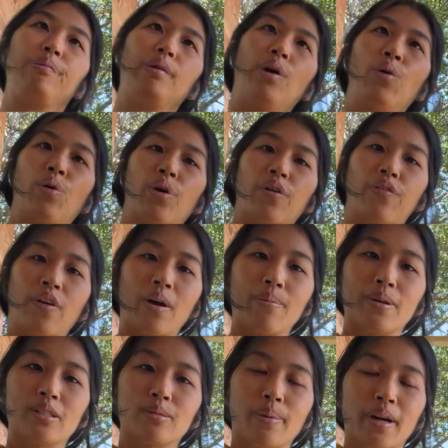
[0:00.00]
or
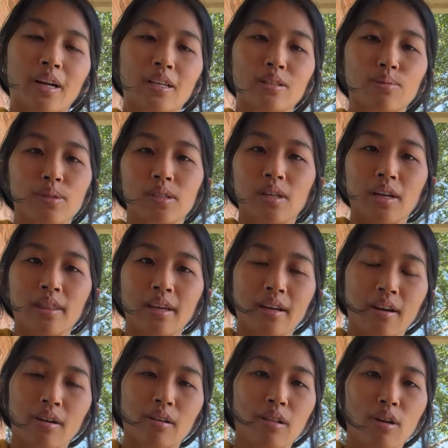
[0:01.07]
farmers markets, which I think
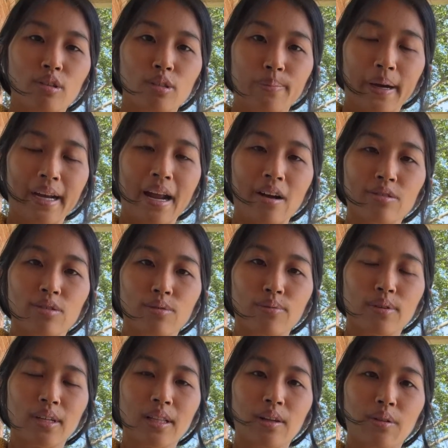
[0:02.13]
are closed by now. So
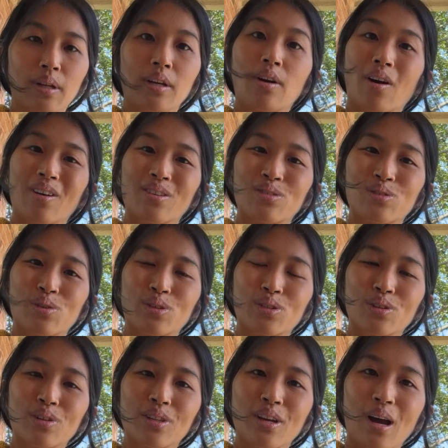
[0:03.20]
really only garden stores
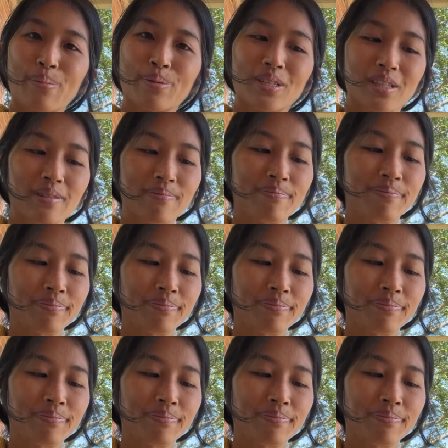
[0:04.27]
are the option.